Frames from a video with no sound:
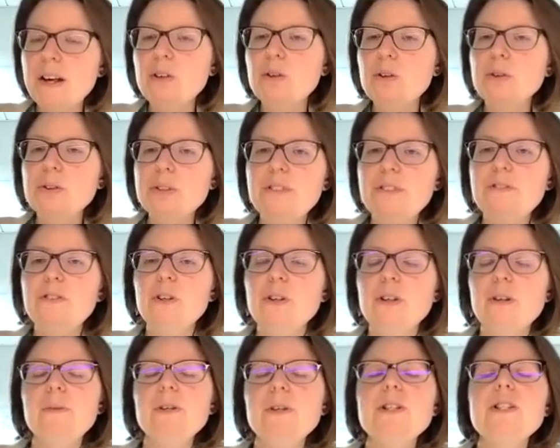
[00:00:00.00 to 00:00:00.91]
early
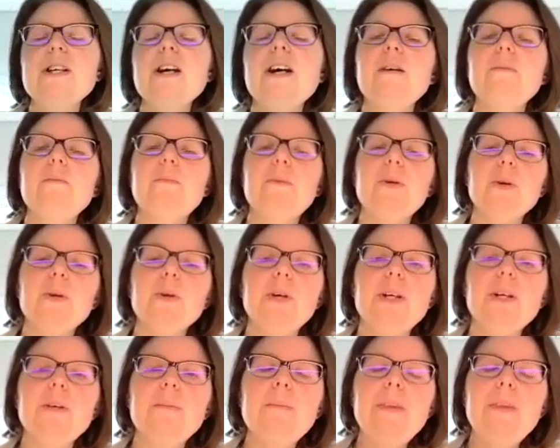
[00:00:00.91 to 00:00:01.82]
vertebrate time
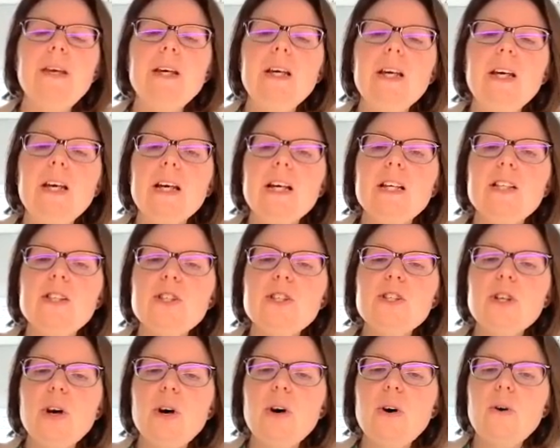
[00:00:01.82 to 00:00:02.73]
period. And
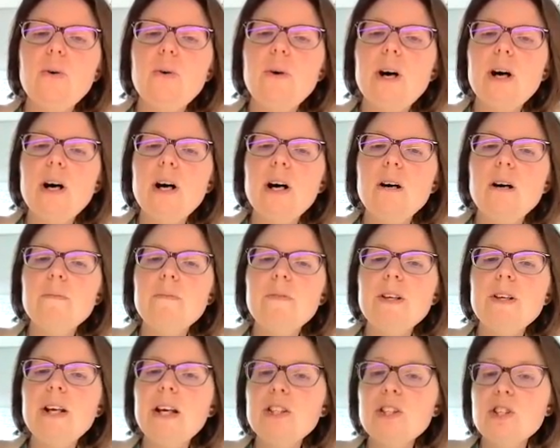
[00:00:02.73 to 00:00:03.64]
so
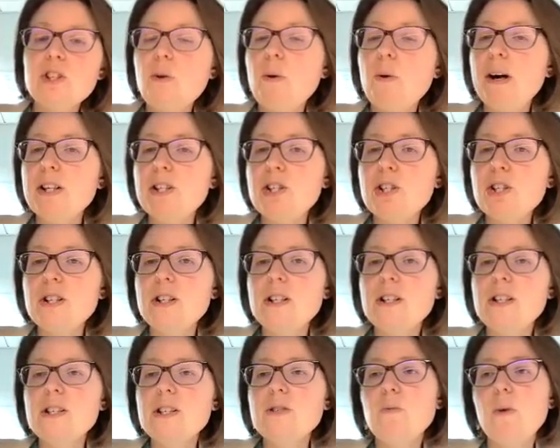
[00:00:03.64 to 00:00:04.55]
the next question
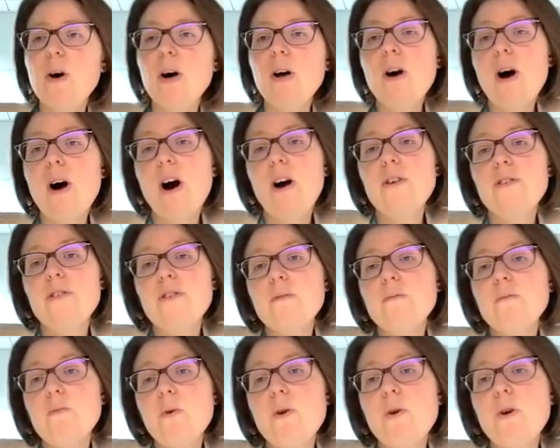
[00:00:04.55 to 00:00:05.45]
is, well, are there
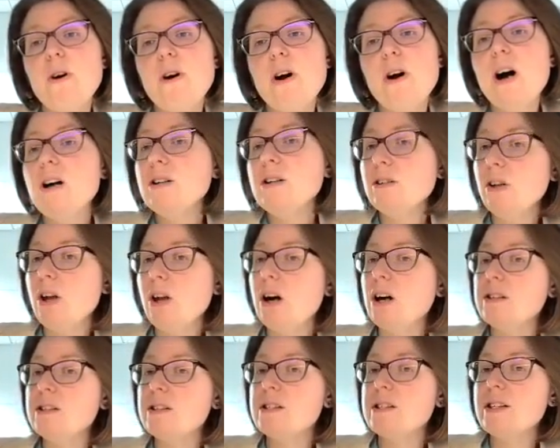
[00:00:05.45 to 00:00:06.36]
more
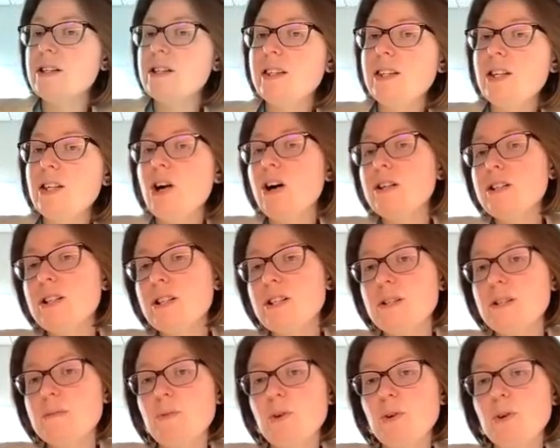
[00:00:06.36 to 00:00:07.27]
ohnologs in the
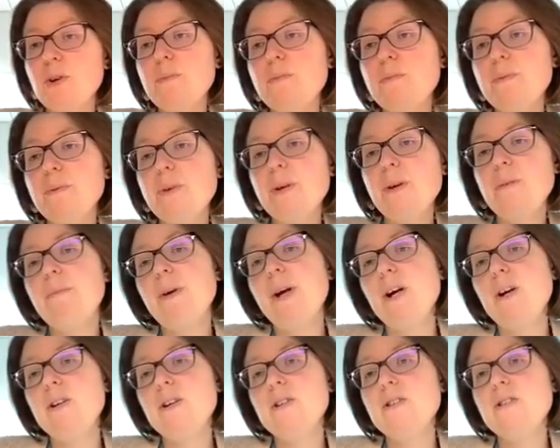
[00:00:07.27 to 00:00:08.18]
autism group
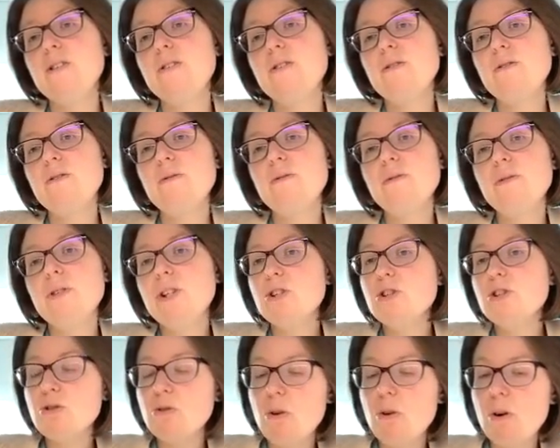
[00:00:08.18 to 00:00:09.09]
compared to the
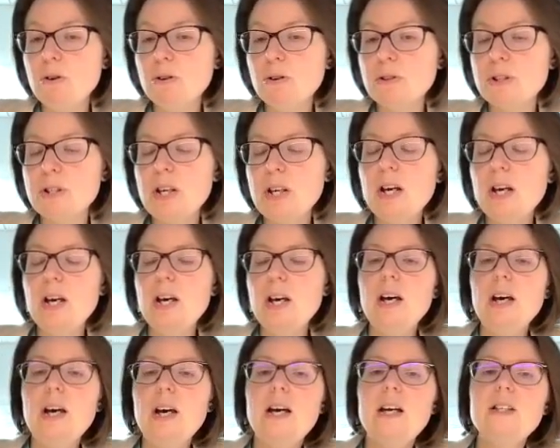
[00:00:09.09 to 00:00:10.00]
controls?
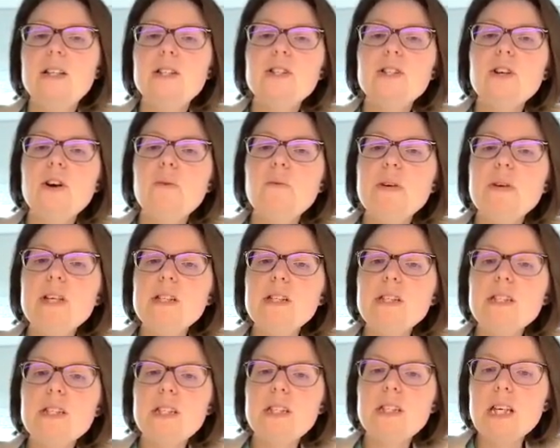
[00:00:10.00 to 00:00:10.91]
And so we
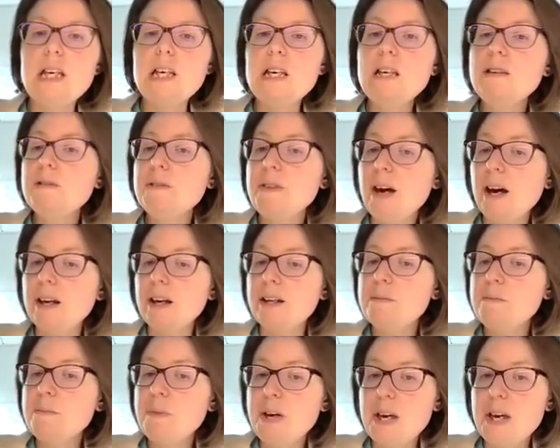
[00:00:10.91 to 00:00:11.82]
can see that
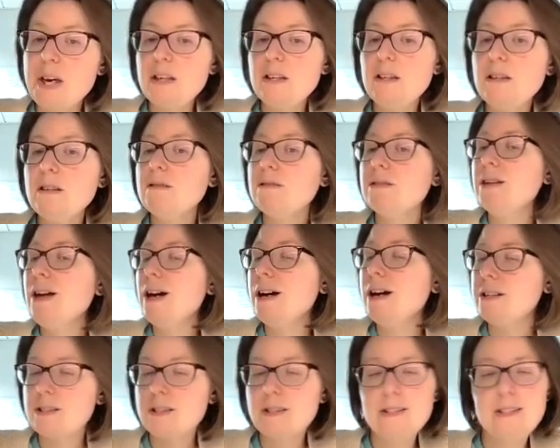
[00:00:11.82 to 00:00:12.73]
in pink,
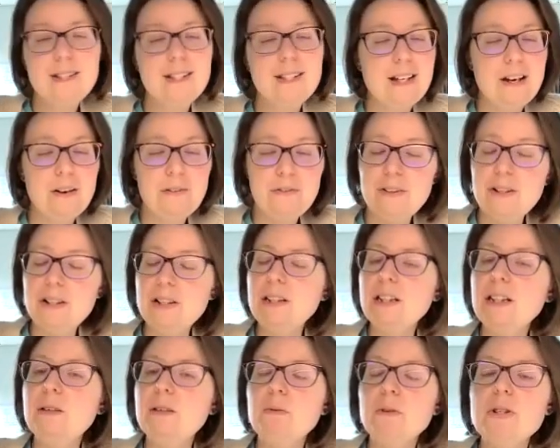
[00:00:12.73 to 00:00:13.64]
yes,
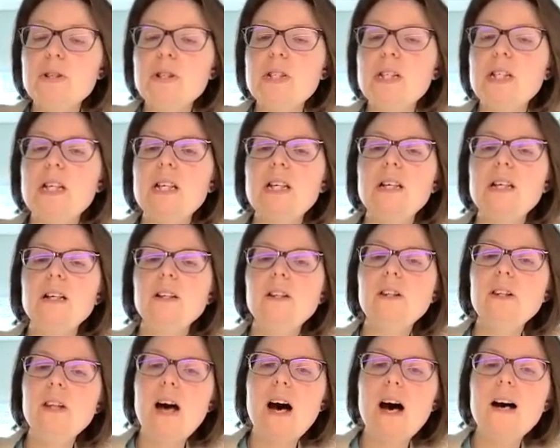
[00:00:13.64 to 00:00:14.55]
definitely, we're seeing a
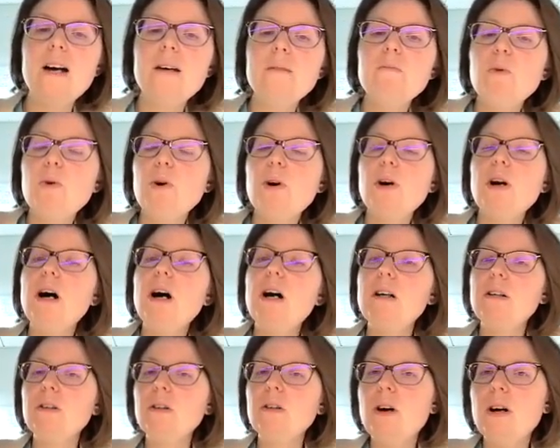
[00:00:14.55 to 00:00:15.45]
lot more
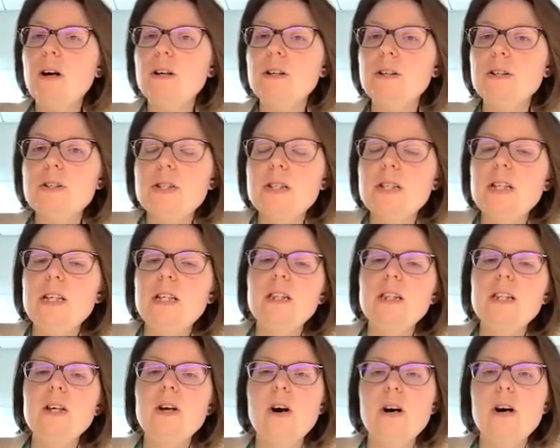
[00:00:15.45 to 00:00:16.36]
ohnologs
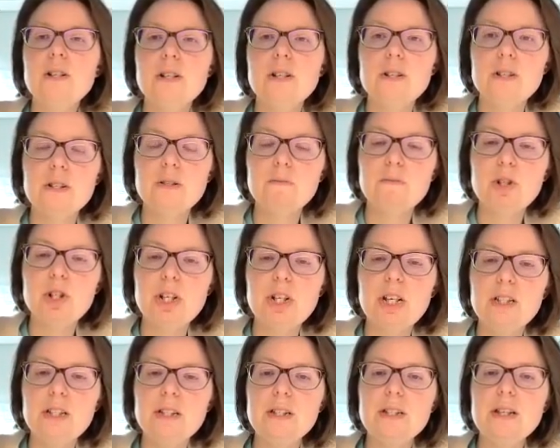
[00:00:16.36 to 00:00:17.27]
in the autism
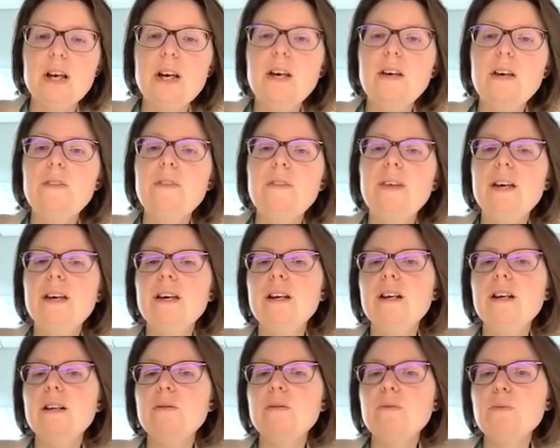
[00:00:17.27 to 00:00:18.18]
genes
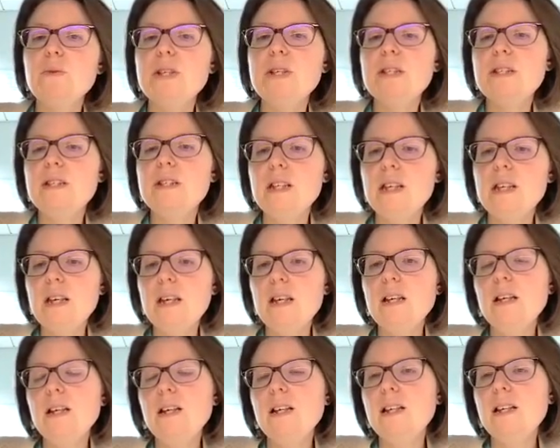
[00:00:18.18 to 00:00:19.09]
than we
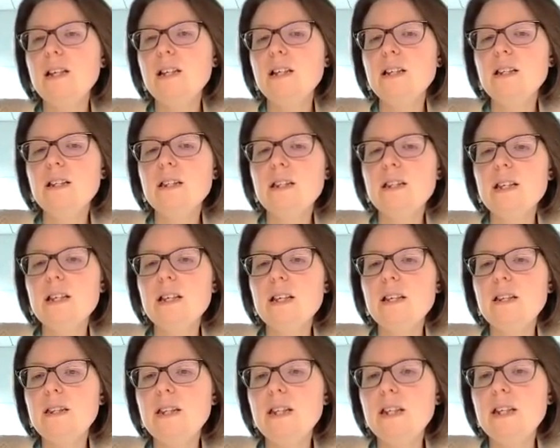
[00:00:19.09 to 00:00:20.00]
see in
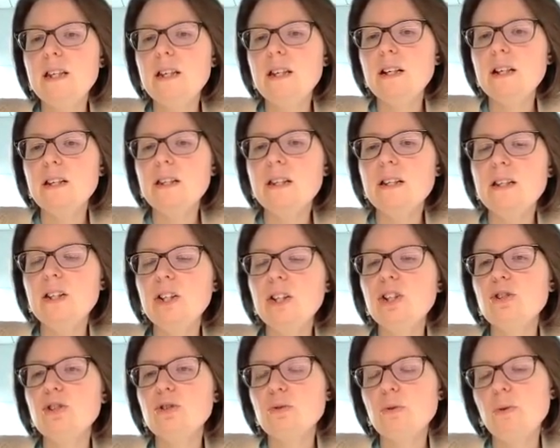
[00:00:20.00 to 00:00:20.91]
the
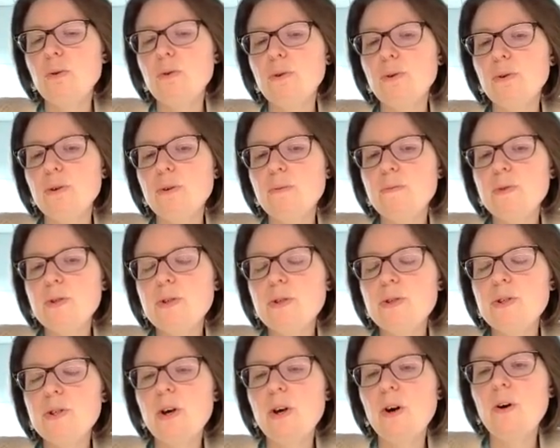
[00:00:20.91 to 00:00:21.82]
control groups.
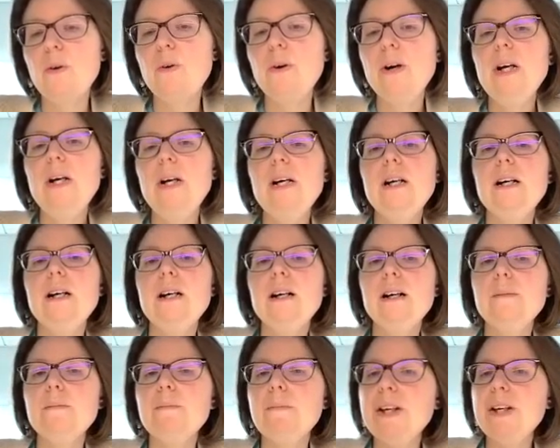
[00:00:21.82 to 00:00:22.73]
So
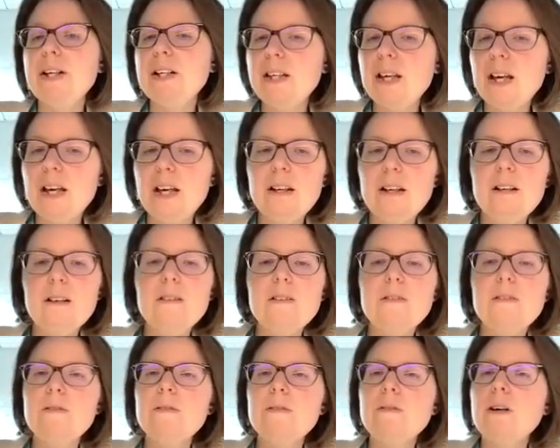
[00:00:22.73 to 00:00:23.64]
again,
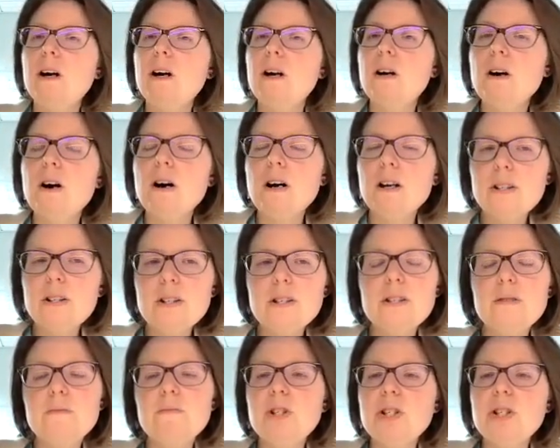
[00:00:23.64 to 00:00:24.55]
our
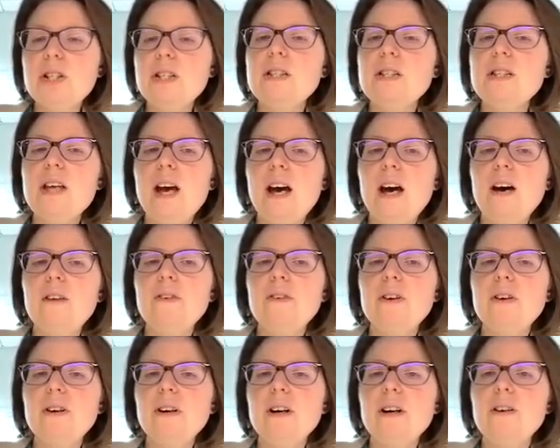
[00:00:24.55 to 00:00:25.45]
autism genes have
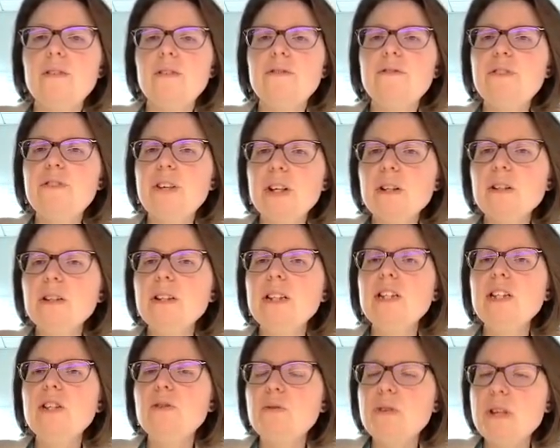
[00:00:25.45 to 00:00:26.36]
a
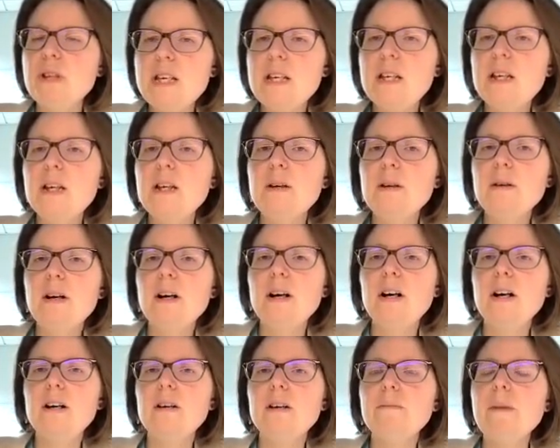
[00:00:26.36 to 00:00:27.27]
fairly unique
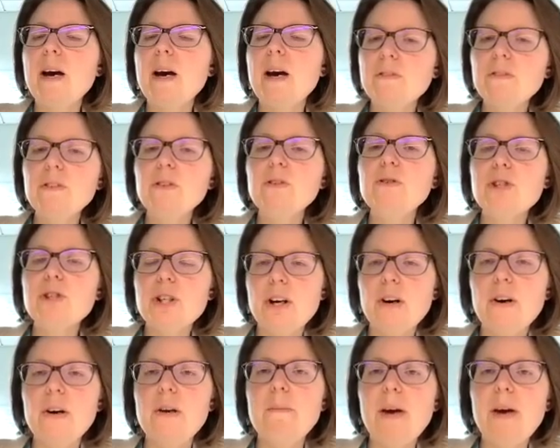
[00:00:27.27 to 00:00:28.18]

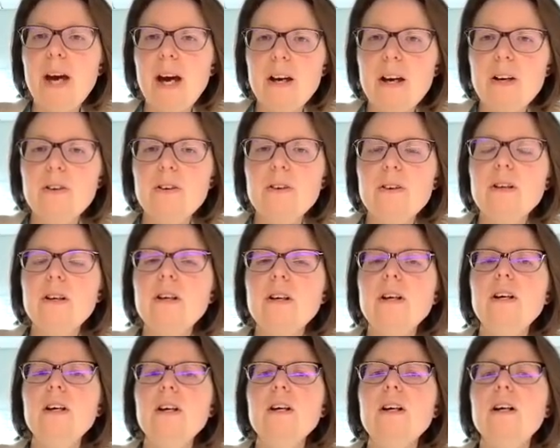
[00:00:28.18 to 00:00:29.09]
evolutionary pattern.
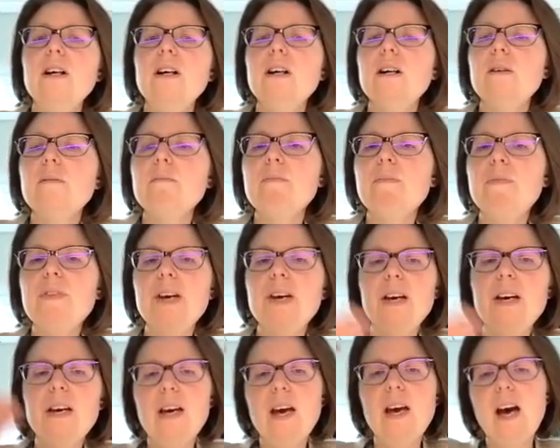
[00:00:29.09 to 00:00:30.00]

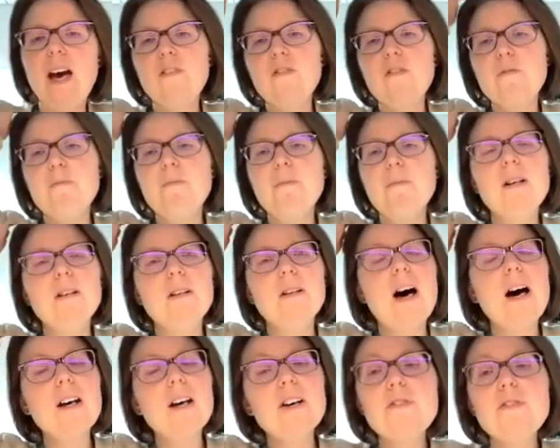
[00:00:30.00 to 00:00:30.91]
A
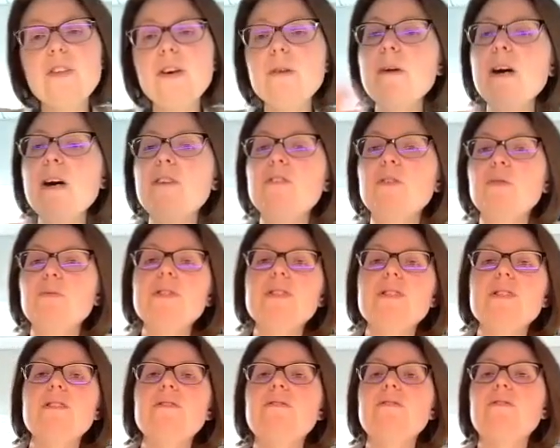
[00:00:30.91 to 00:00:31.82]
lot of them have
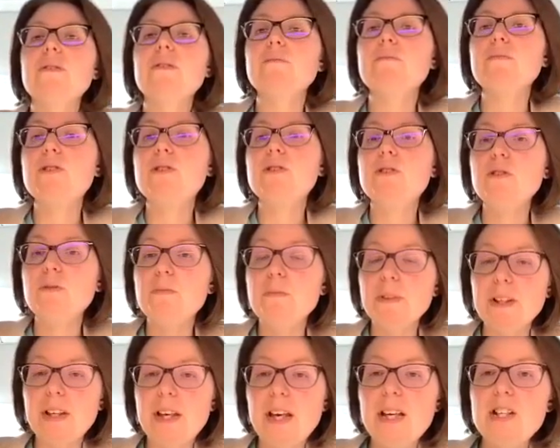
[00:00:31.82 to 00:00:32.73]
arisen from
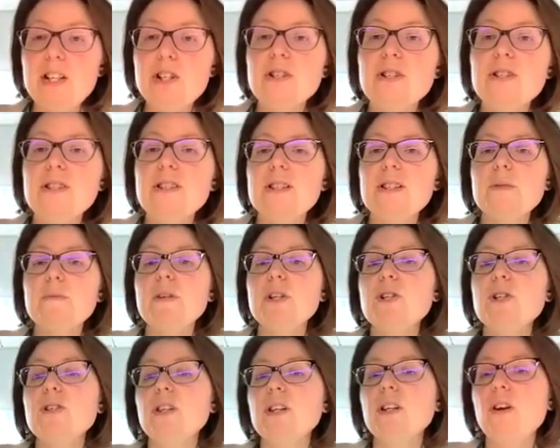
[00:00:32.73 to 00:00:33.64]
duplications,
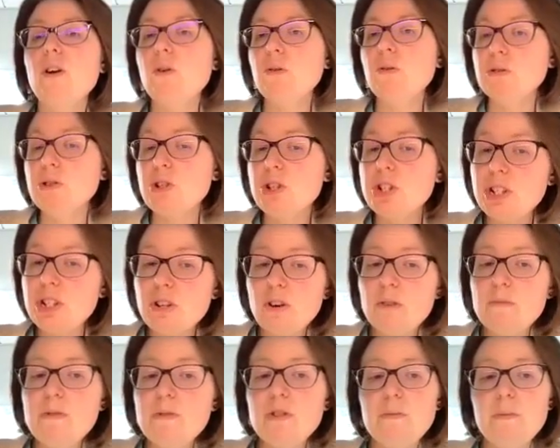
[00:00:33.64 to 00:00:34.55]
especially whole
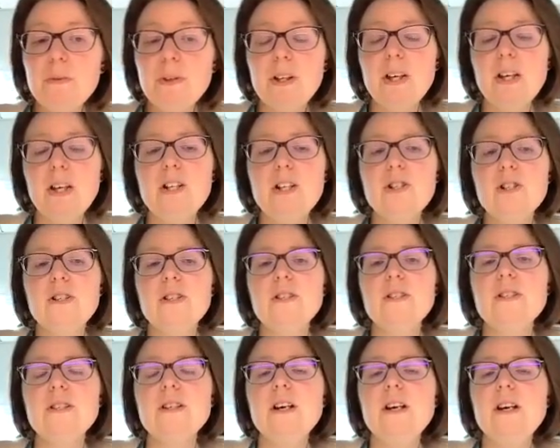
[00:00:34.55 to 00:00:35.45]
genome
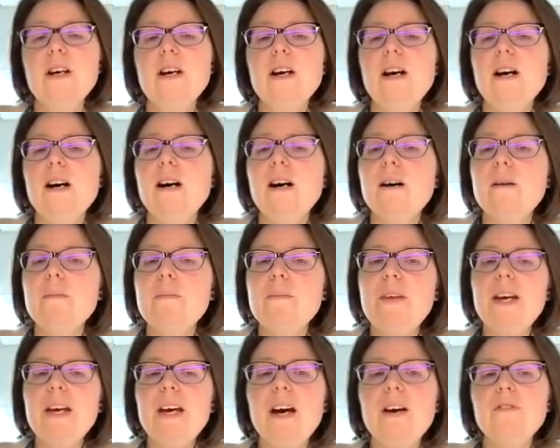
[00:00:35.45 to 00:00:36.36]
duplications.
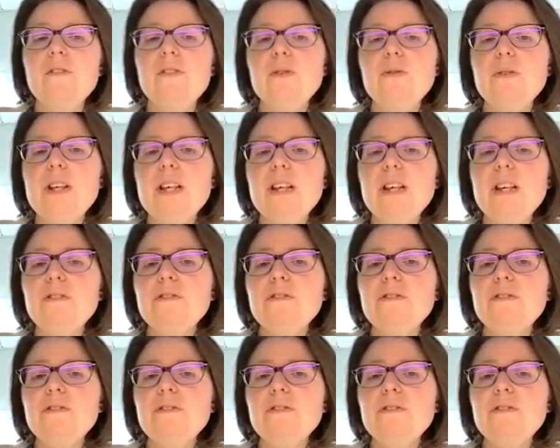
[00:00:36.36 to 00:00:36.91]
They have unique